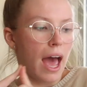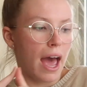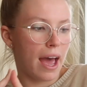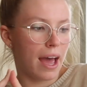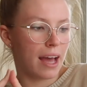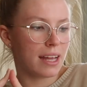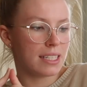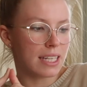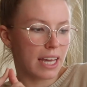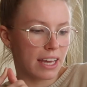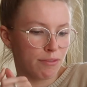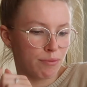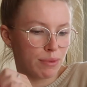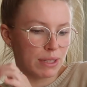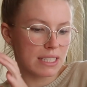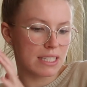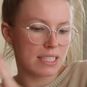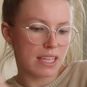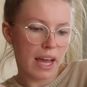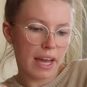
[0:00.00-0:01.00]
And I've
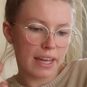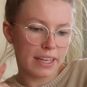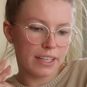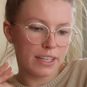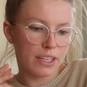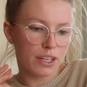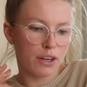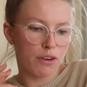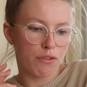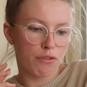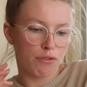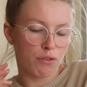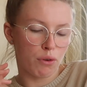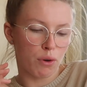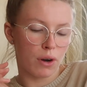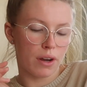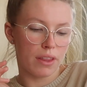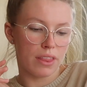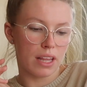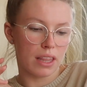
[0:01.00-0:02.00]
been sat here
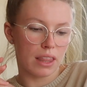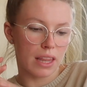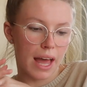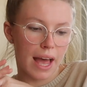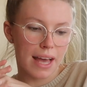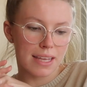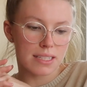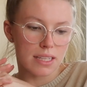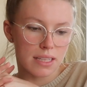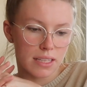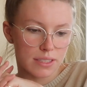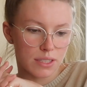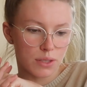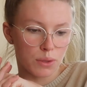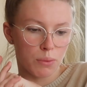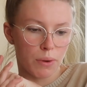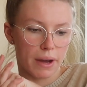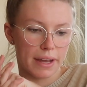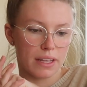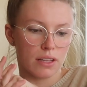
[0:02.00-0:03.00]
for the last
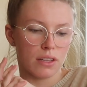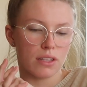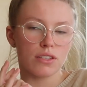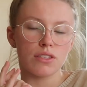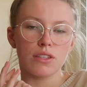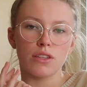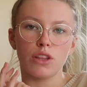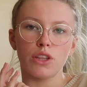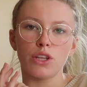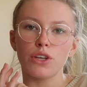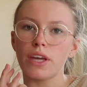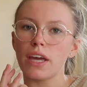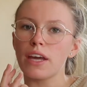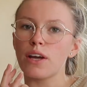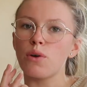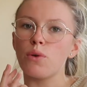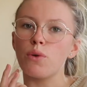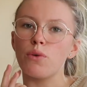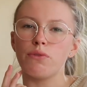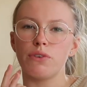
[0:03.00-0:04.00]
little while
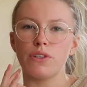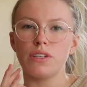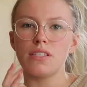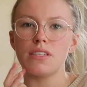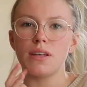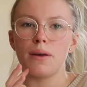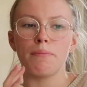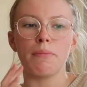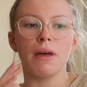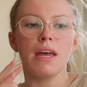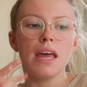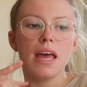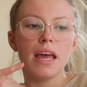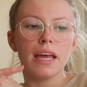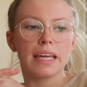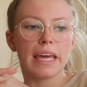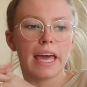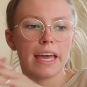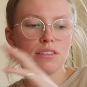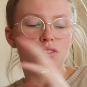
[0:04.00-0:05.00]
looking over some
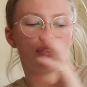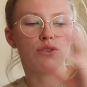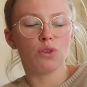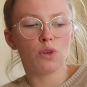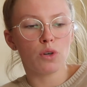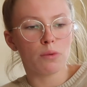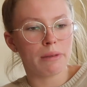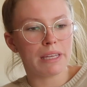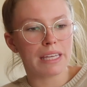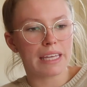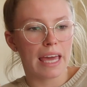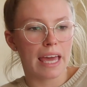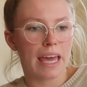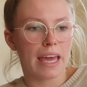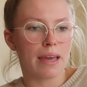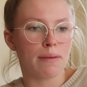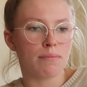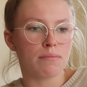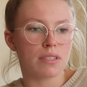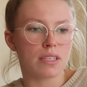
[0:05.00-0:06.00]
get to know me
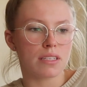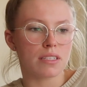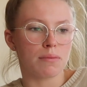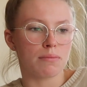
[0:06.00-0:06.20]
games,